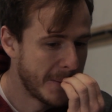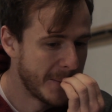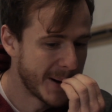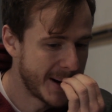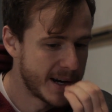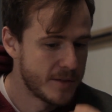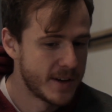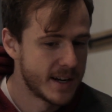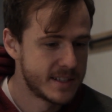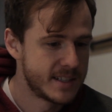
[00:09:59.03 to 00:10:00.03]
we're kind of
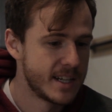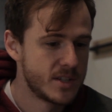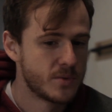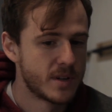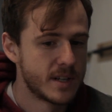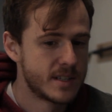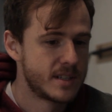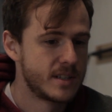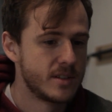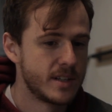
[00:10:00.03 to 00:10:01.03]
at a stage where it's
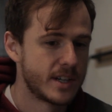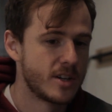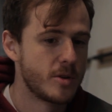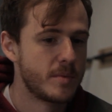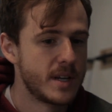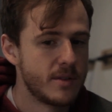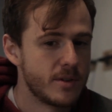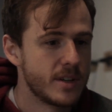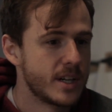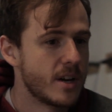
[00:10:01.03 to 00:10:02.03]
still like nobody
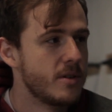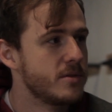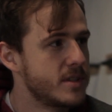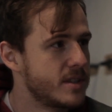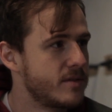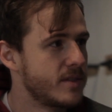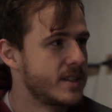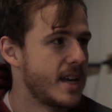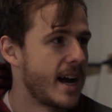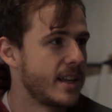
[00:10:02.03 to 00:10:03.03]
really knows
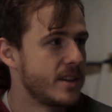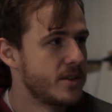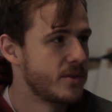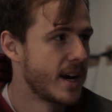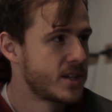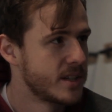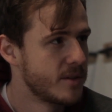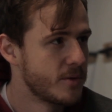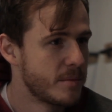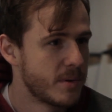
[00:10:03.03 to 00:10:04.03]
exactly the direction
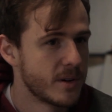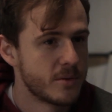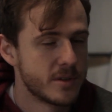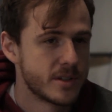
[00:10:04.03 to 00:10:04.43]
of where parkour